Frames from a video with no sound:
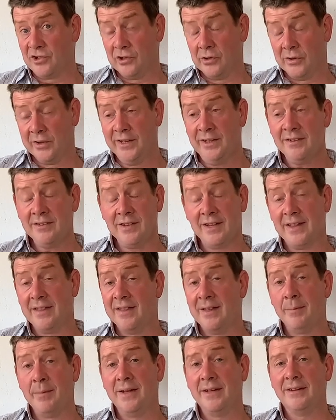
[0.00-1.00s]
choice, like
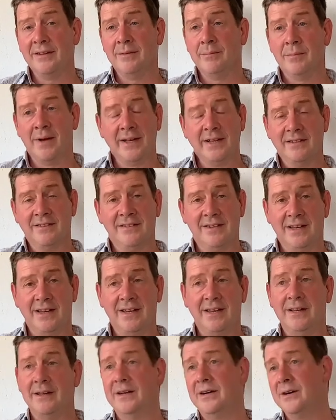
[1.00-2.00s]
they may, might
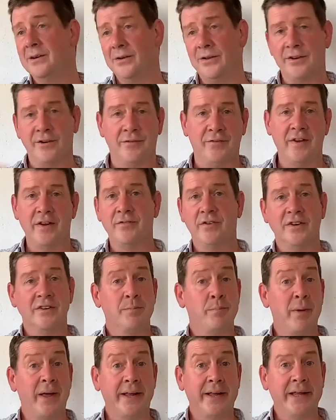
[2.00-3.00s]
say, oh, their
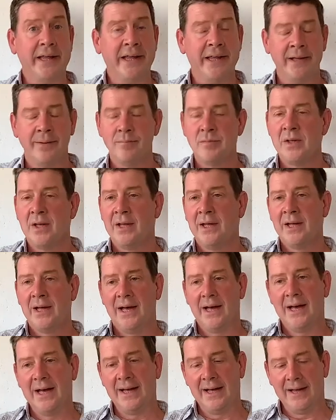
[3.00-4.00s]
favourite's pink.
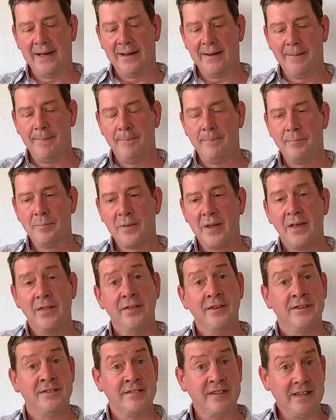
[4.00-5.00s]
Um,
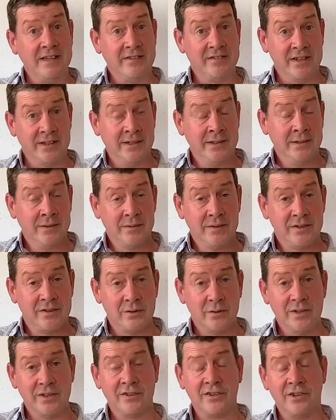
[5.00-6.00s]
the season,
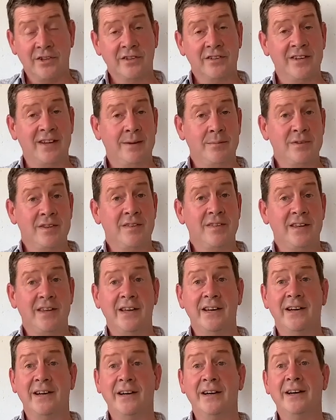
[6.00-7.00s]
so at certain times of the
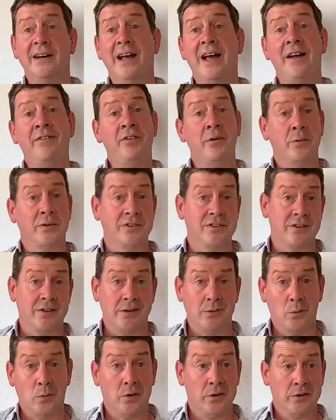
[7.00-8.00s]
year, everyone's
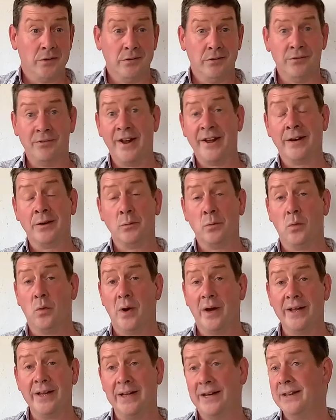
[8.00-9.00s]
going to want red and
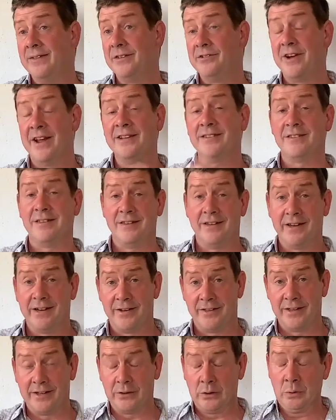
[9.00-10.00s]
white, and the rest of the
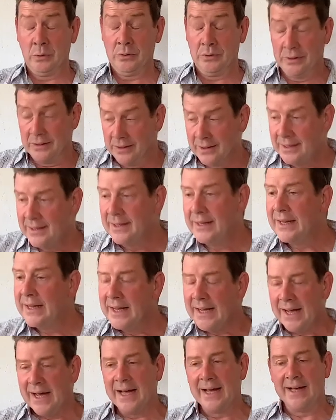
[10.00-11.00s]
year they don't.
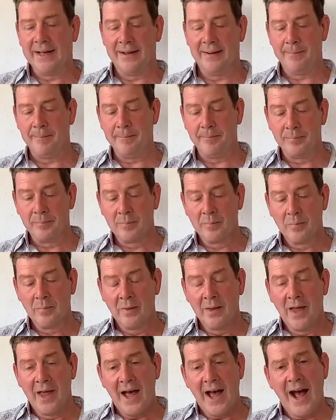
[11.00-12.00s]
Um,
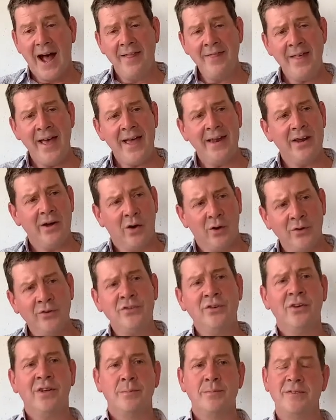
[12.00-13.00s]
And then it
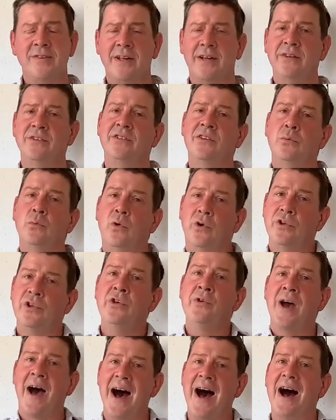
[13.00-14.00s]
also comes down to what
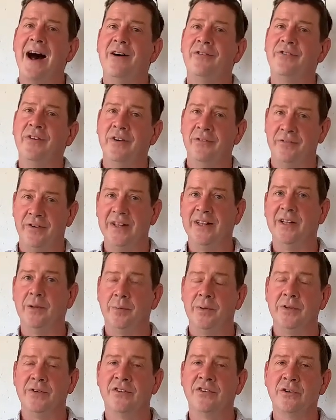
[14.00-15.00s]
you have
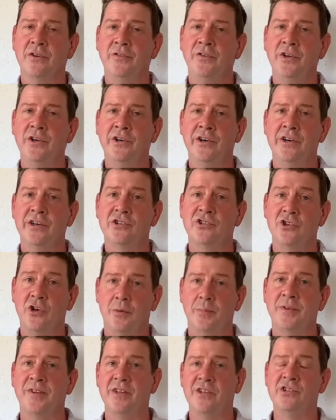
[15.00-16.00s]
available. So if you're in a
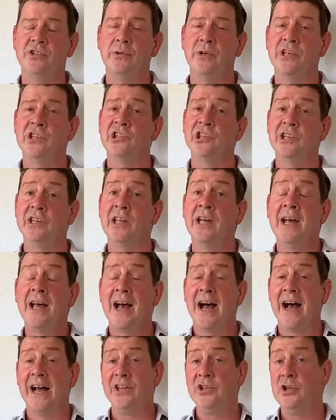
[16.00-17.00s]
shop situation
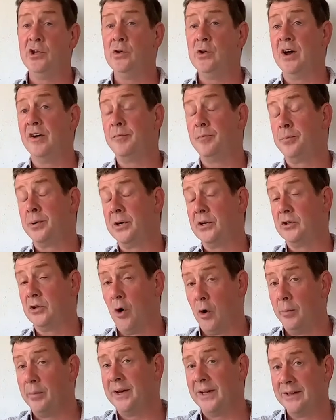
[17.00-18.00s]
and you have
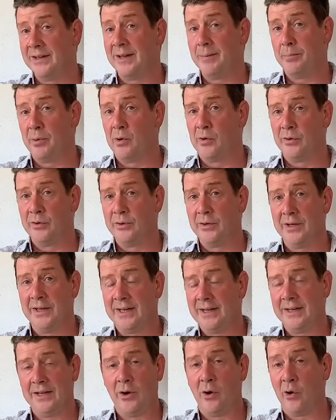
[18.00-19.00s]
predominantly borrowed,
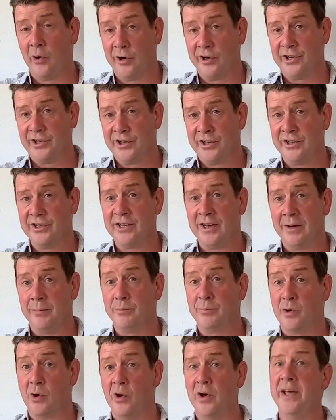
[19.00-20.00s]
uh, ordered
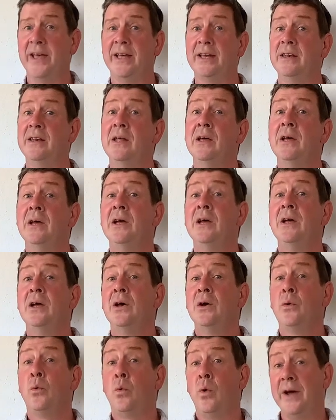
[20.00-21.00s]
and brought in
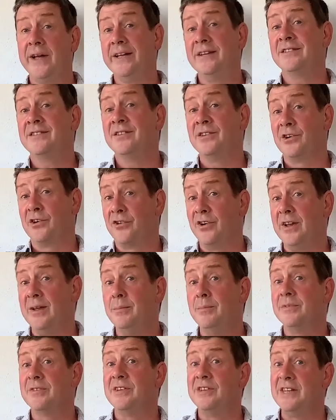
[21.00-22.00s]
whites and
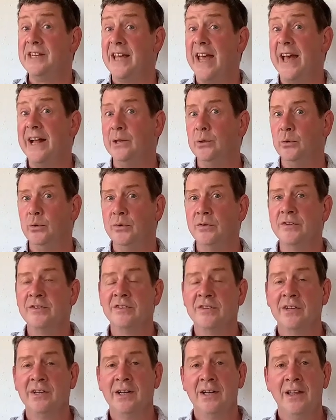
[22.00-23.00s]
creams and yellows,
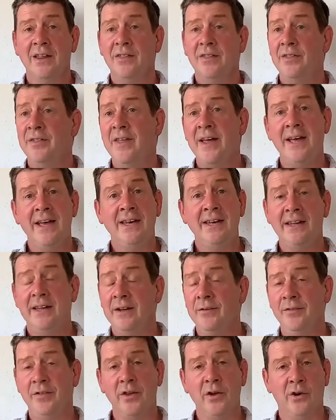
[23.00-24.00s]
then
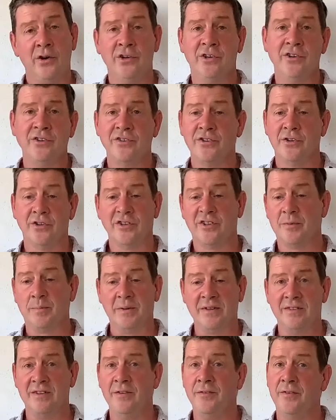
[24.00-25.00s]
if the order is not
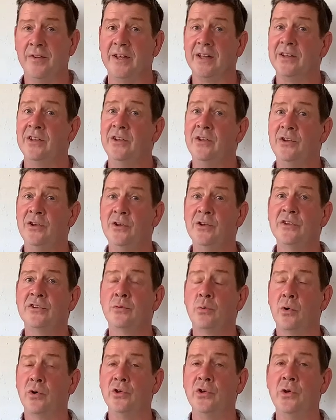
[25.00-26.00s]
specific, you
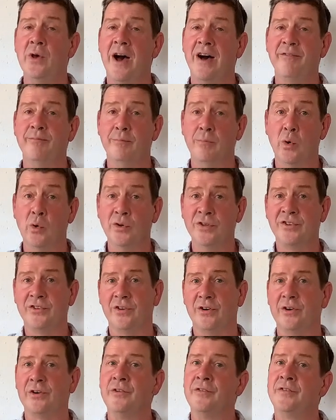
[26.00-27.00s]
use what you have most
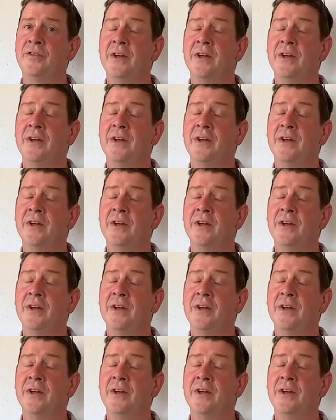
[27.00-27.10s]
of.